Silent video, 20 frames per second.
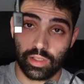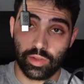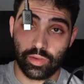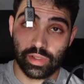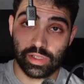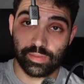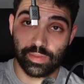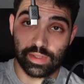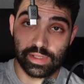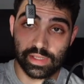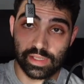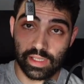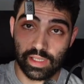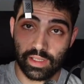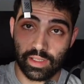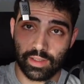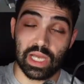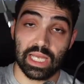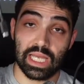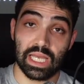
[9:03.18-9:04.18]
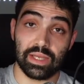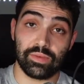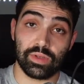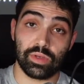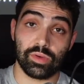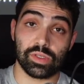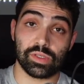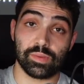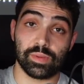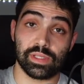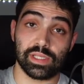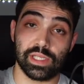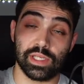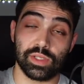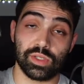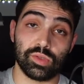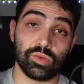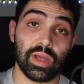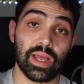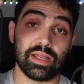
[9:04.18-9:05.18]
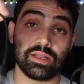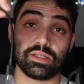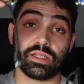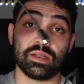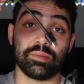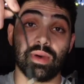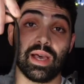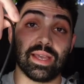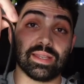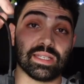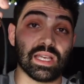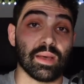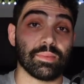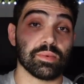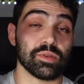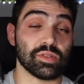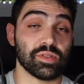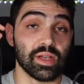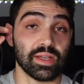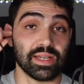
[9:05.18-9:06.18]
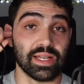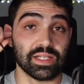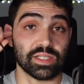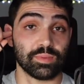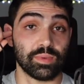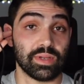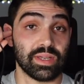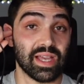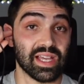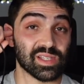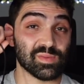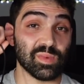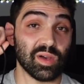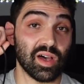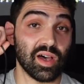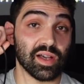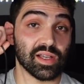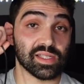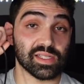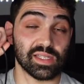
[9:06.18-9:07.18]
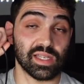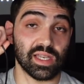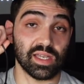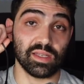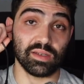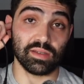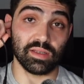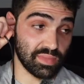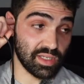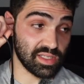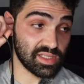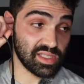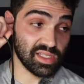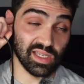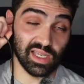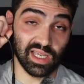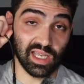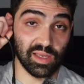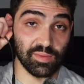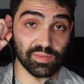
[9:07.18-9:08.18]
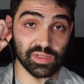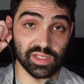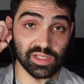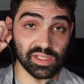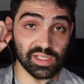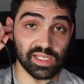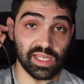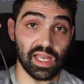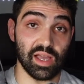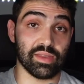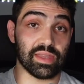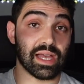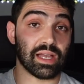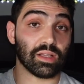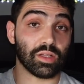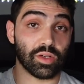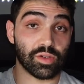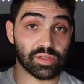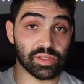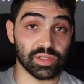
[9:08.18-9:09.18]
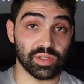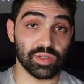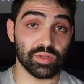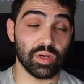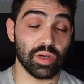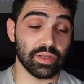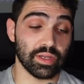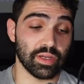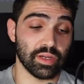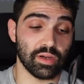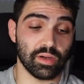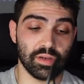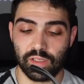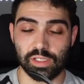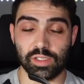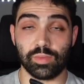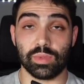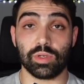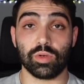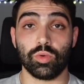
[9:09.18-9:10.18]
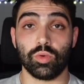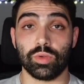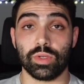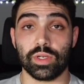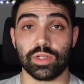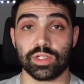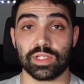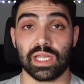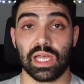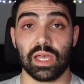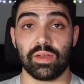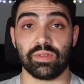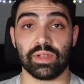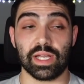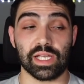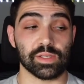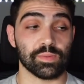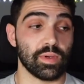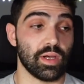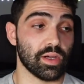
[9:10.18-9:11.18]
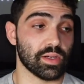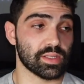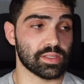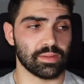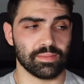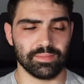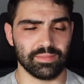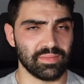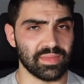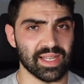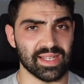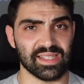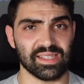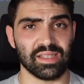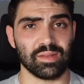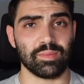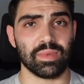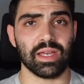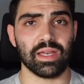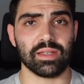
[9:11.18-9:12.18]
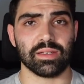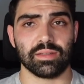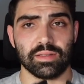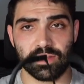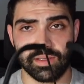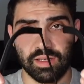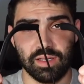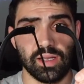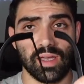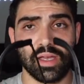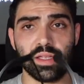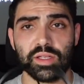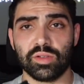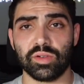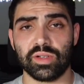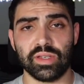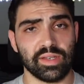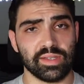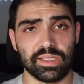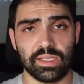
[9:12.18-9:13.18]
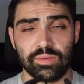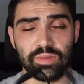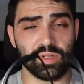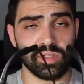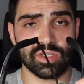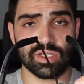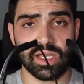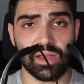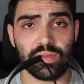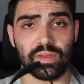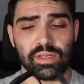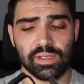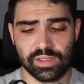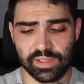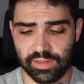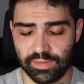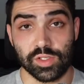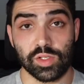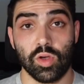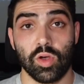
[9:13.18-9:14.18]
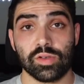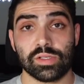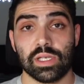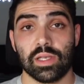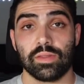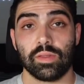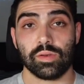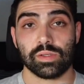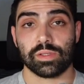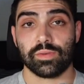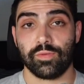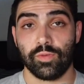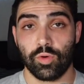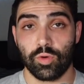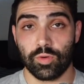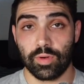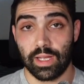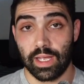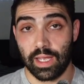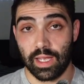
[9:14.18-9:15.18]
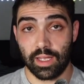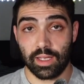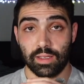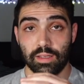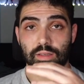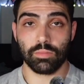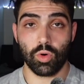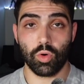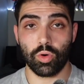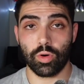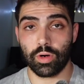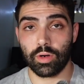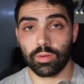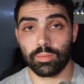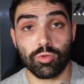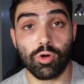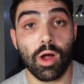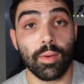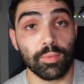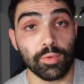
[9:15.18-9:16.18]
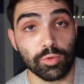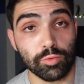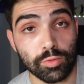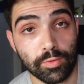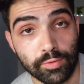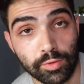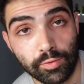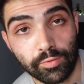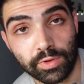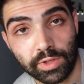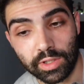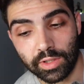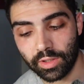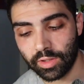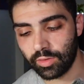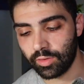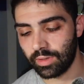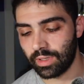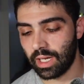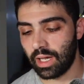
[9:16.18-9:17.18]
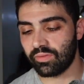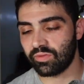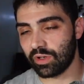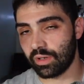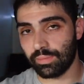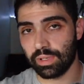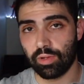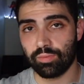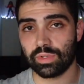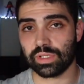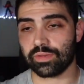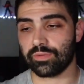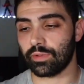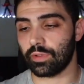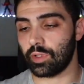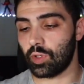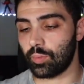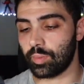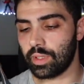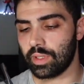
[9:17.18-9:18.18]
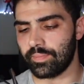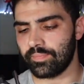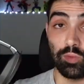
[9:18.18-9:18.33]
USB-C, I have a USB-C to HDMI adapter so I can actually play Xbox and PC games and see how that looks too on here. Because it'd be cool to just have an Xbox next to the bed and you don't need a TV, you just have this. So I'll save those for a more proper review video after I play with these for a little bit.